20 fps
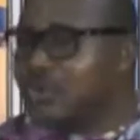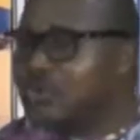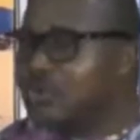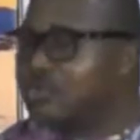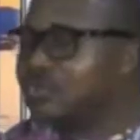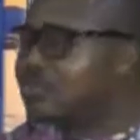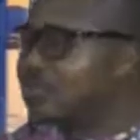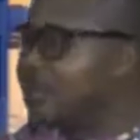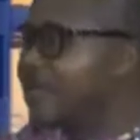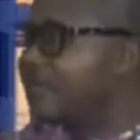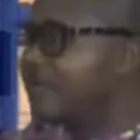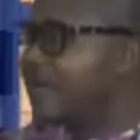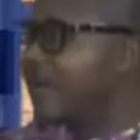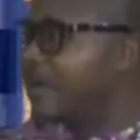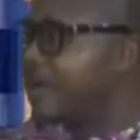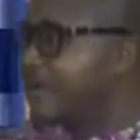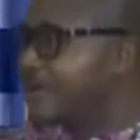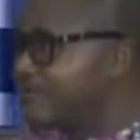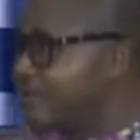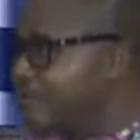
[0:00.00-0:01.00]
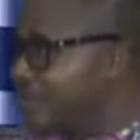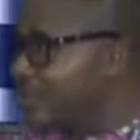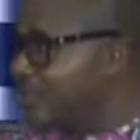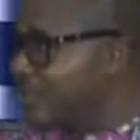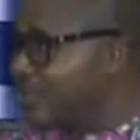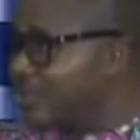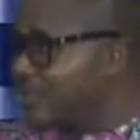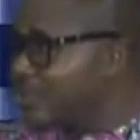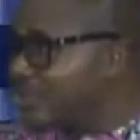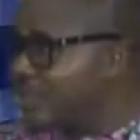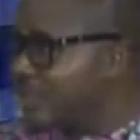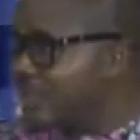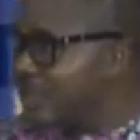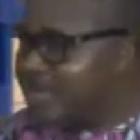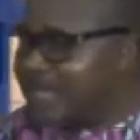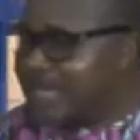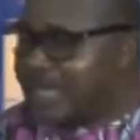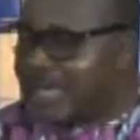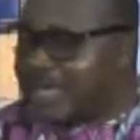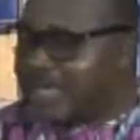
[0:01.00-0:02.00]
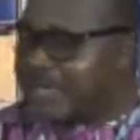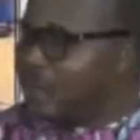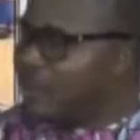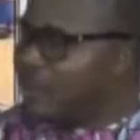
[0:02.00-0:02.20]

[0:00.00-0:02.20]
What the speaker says: who run foul of these laws, they will